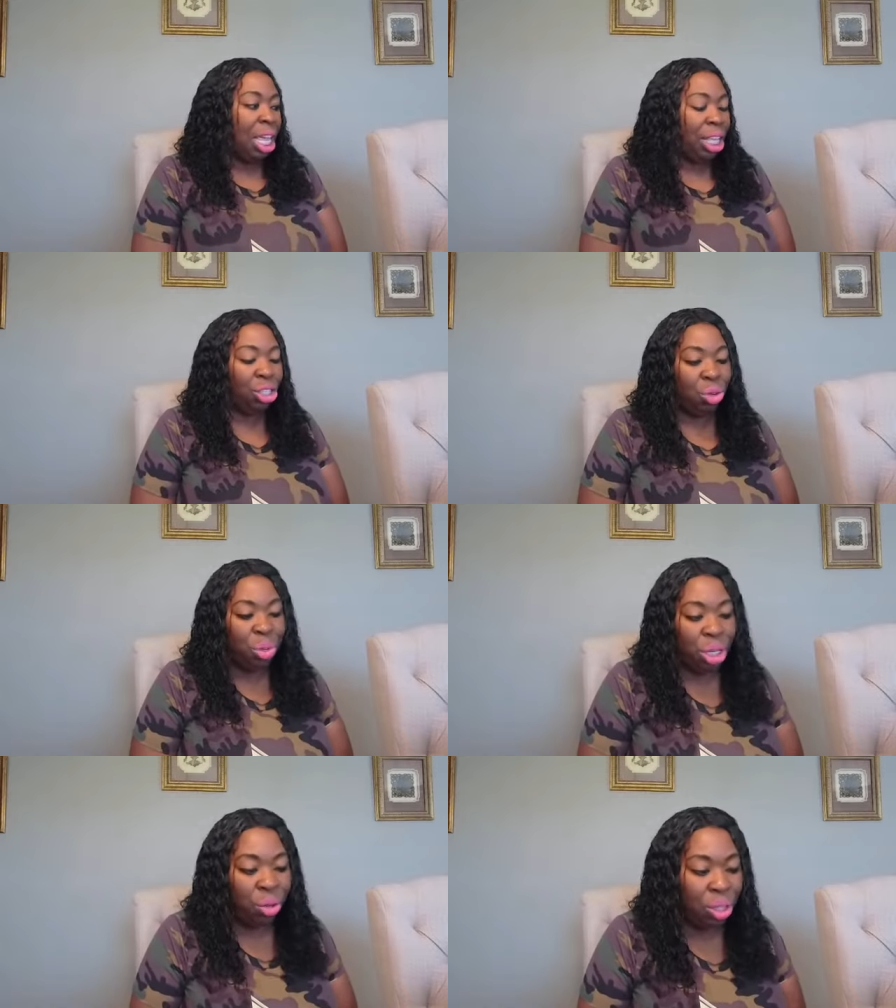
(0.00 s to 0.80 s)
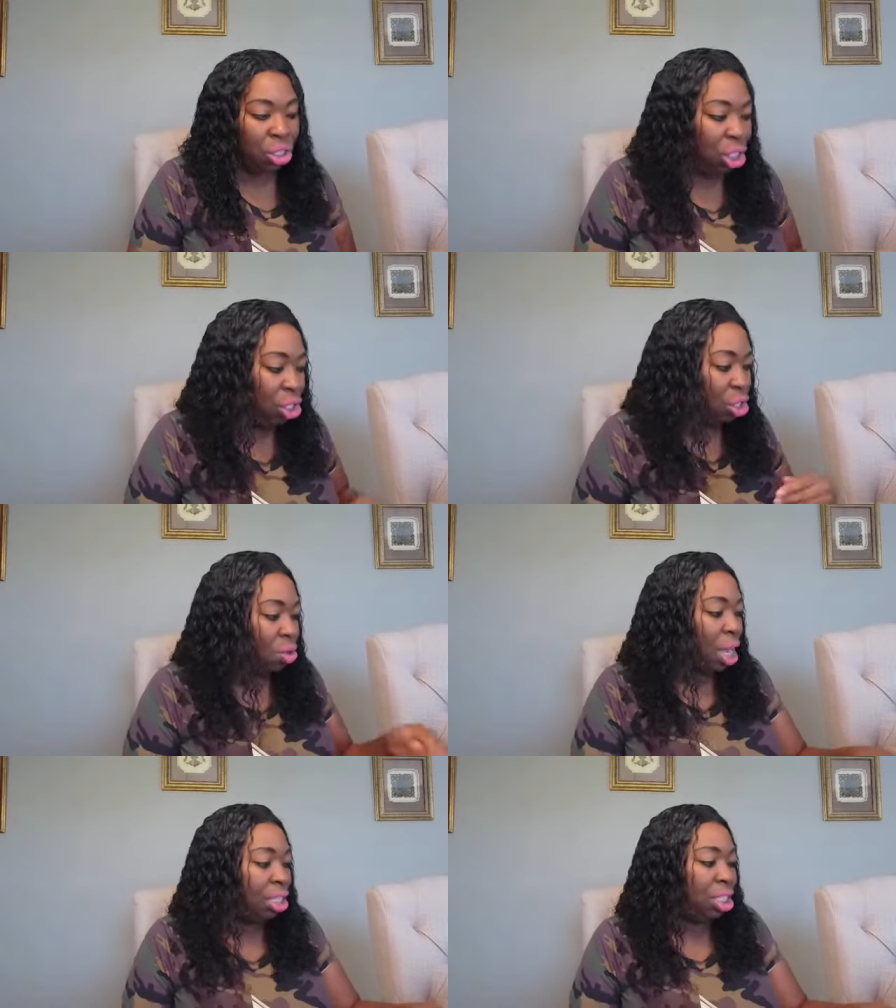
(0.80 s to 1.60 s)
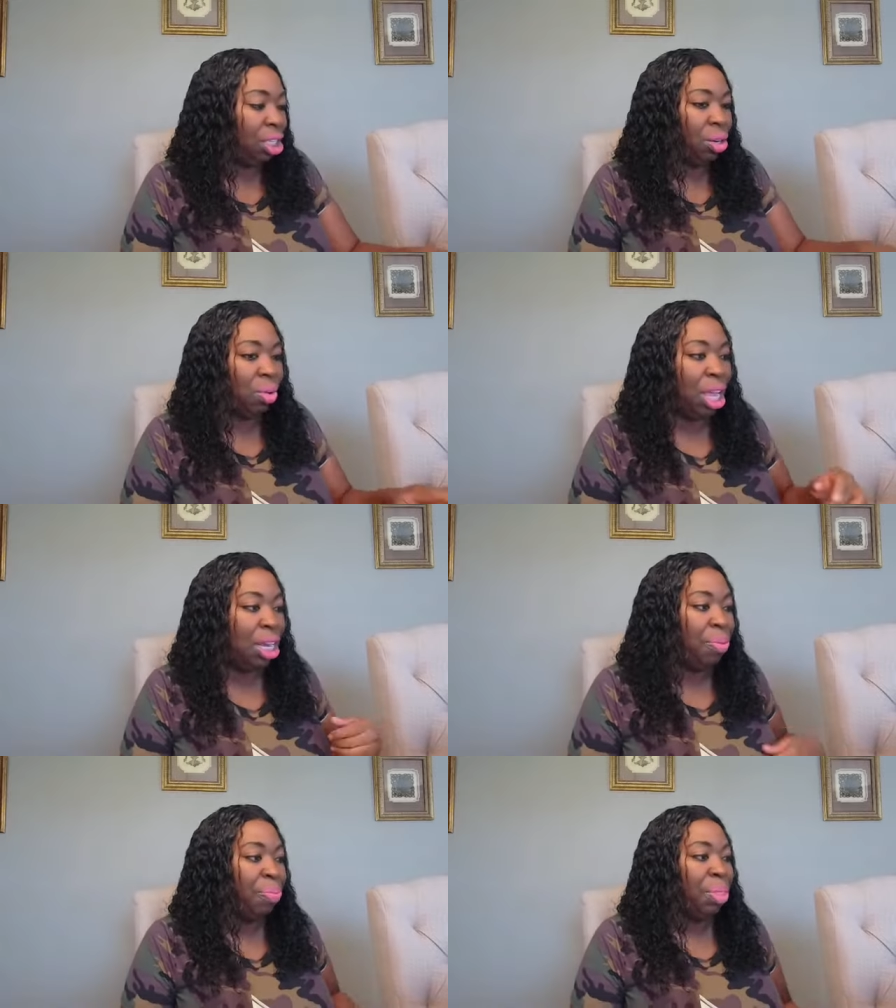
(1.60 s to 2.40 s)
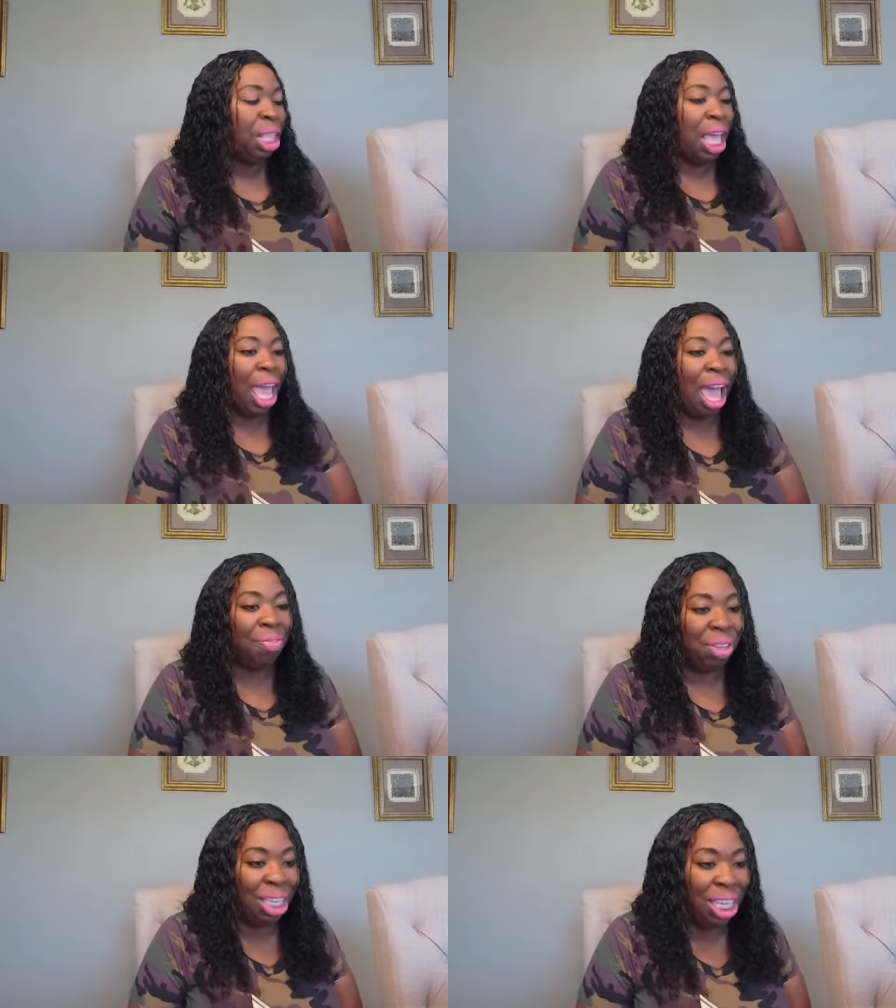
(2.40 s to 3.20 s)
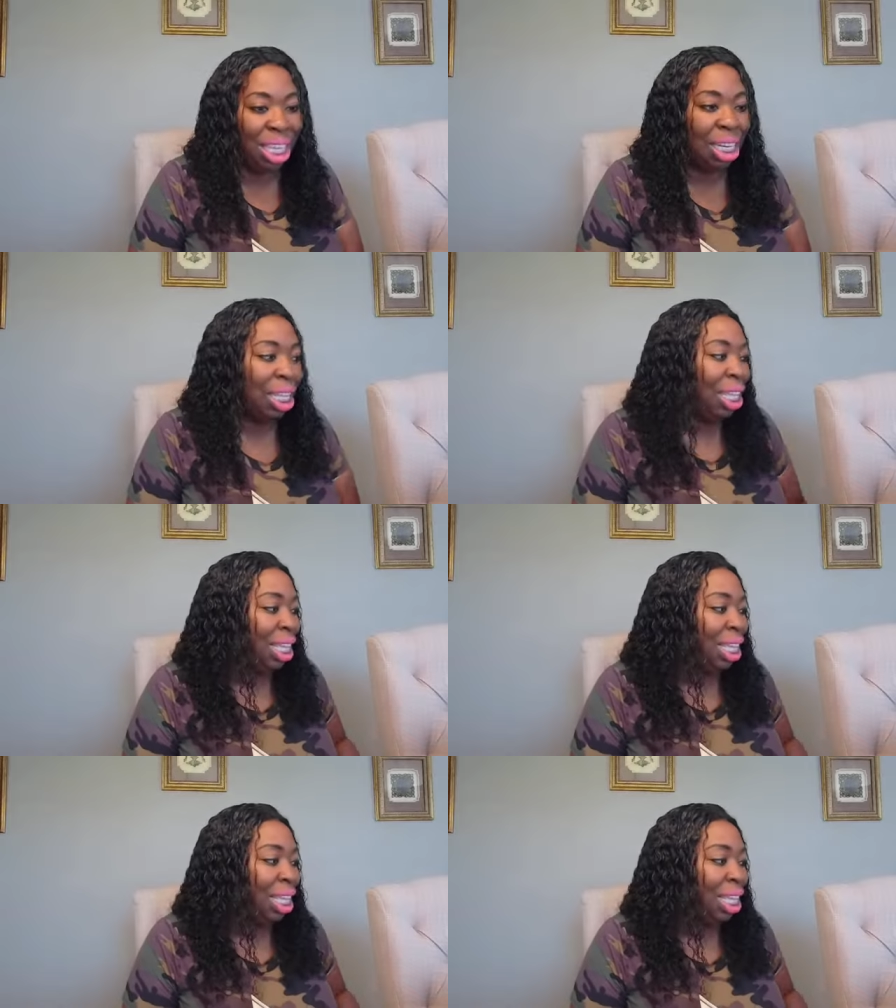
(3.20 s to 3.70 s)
And so we know that Jesus Christ is the great advocate.